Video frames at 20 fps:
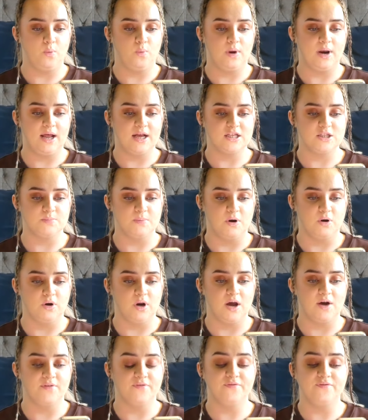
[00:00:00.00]
when I smelled
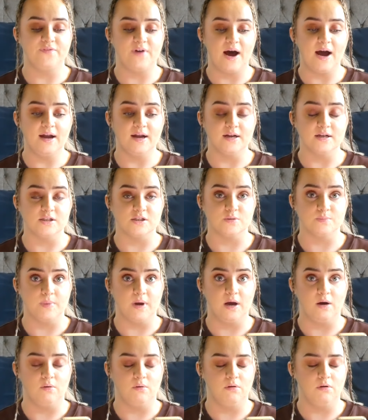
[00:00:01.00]
a fire
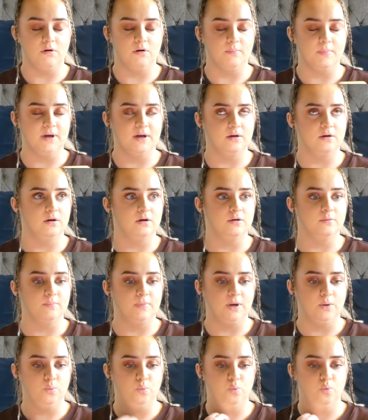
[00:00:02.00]
smell. Oh my god,
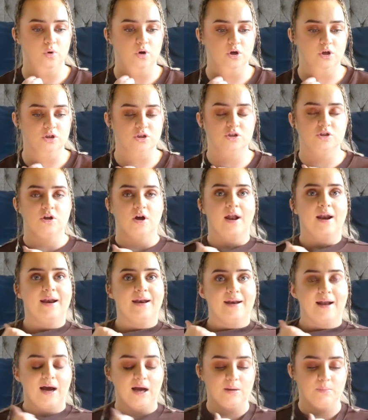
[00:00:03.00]
my worst
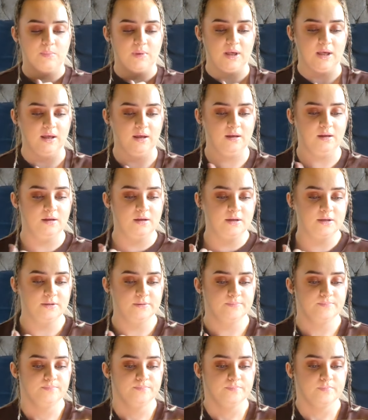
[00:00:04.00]
nightmare.
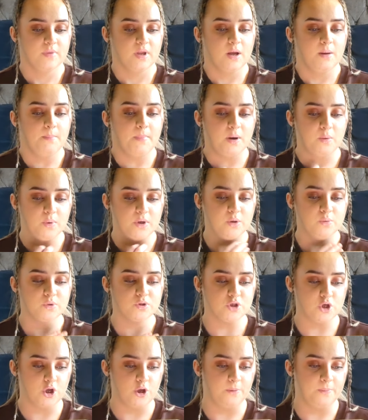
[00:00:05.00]
My window
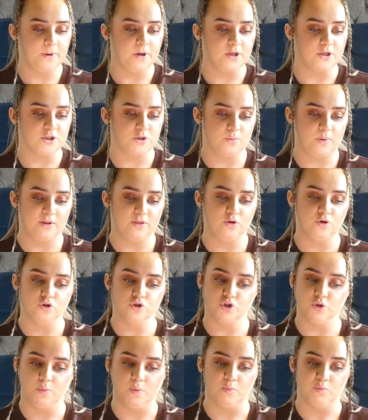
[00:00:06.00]
was open, so I thought
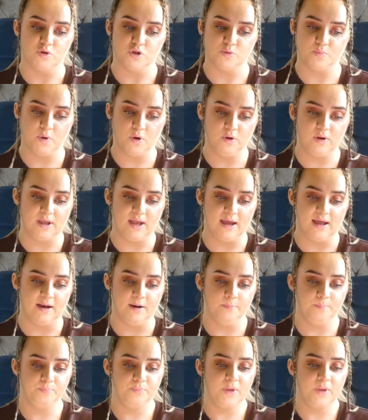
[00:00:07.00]
someone was smoking.